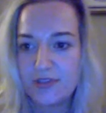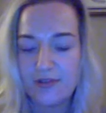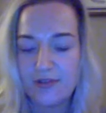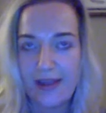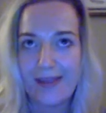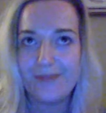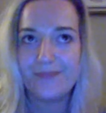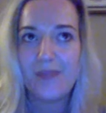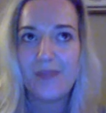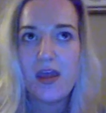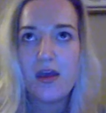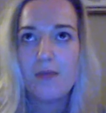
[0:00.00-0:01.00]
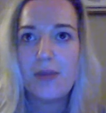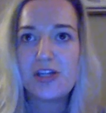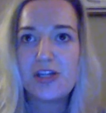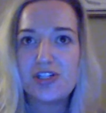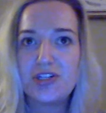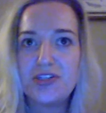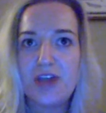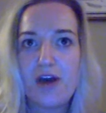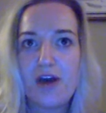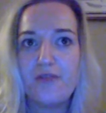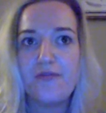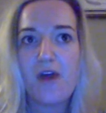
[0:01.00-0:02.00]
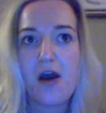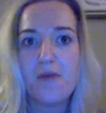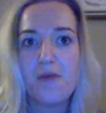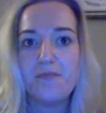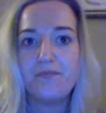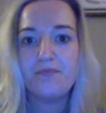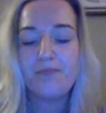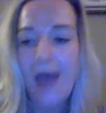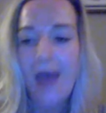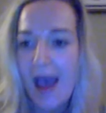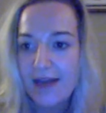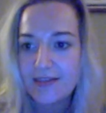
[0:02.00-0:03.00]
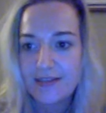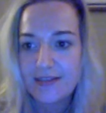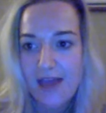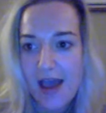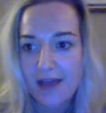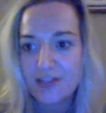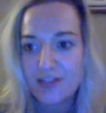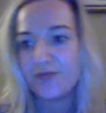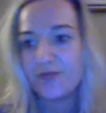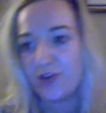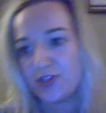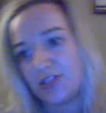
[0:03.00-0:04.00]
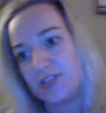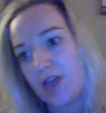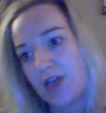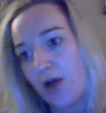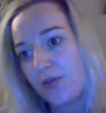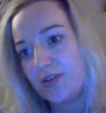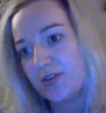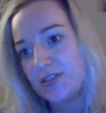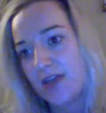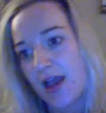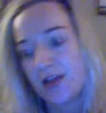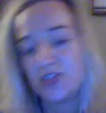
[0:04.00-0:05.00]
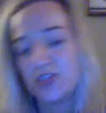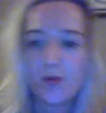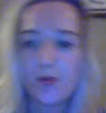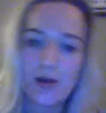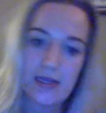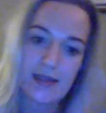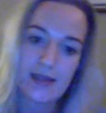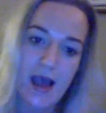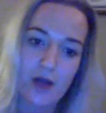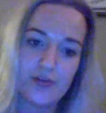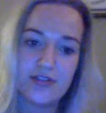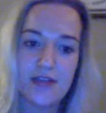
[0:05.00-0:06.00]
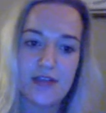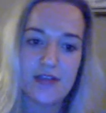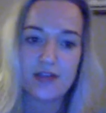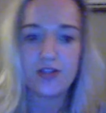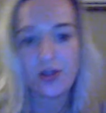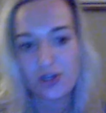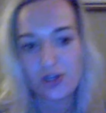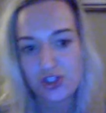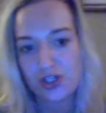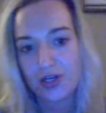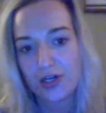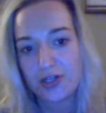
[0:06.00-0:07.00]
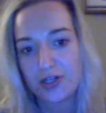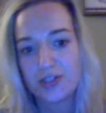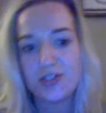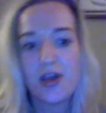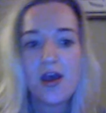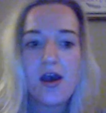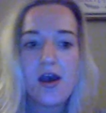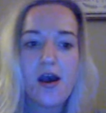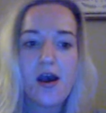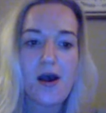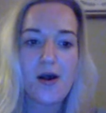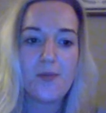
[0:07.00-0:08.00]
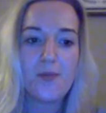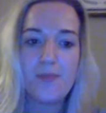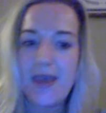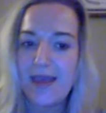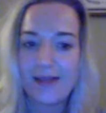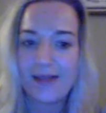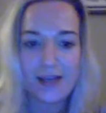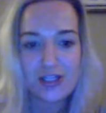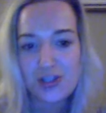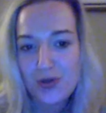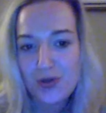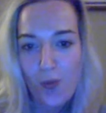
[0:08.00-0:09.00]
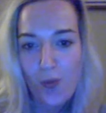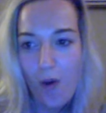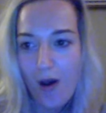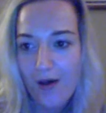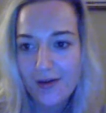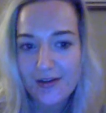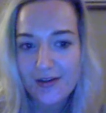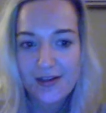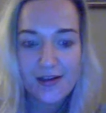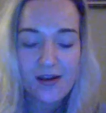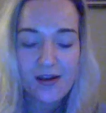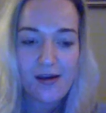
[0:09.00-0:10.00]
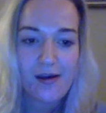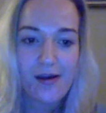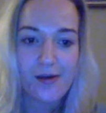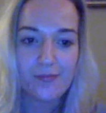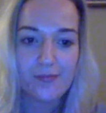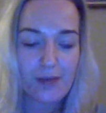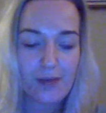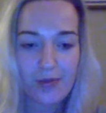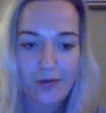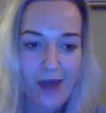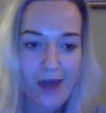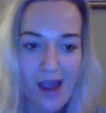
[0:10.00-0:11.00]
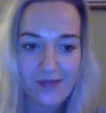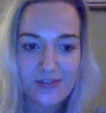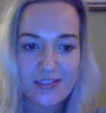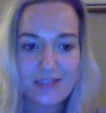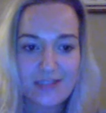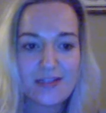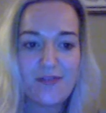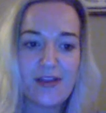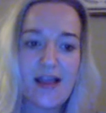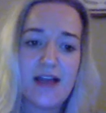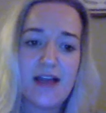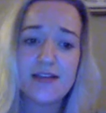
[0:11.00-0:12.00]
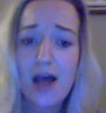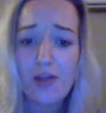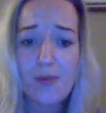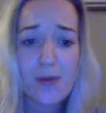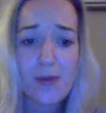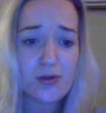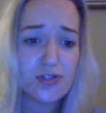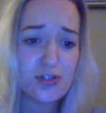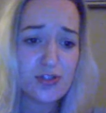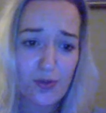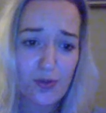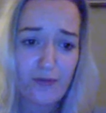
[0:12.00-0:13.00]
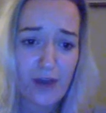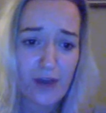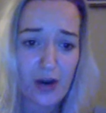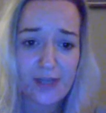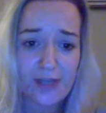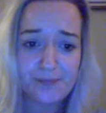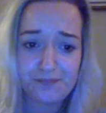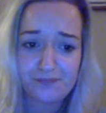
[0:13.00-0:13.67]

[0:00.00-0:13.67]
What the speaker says: like pictures of bad snacks versus healthy snacks. So we want to eat the healthy snacks, not the sugars. Make like a tooth wand, like with crafts and stuff like that. Tell them about the tooth fairy.